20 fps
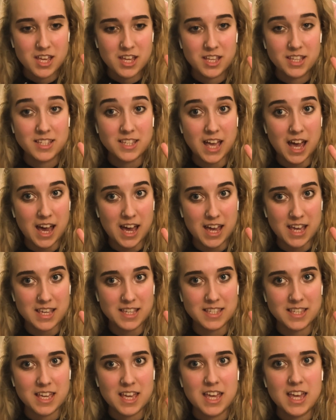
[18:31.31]

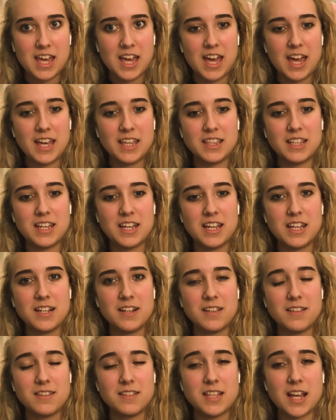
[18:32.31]
size, and then
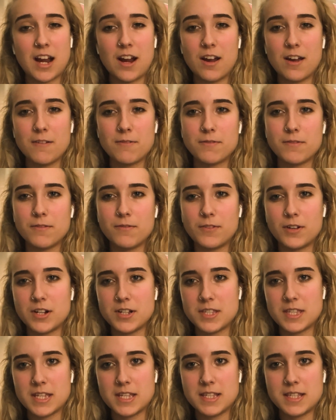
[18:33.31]
serif
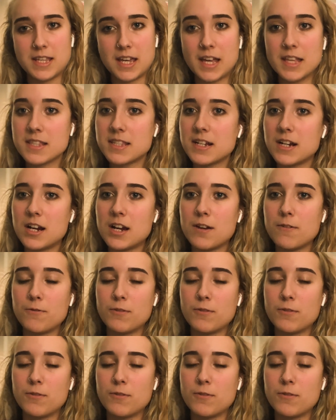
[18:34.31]
versus sans serif,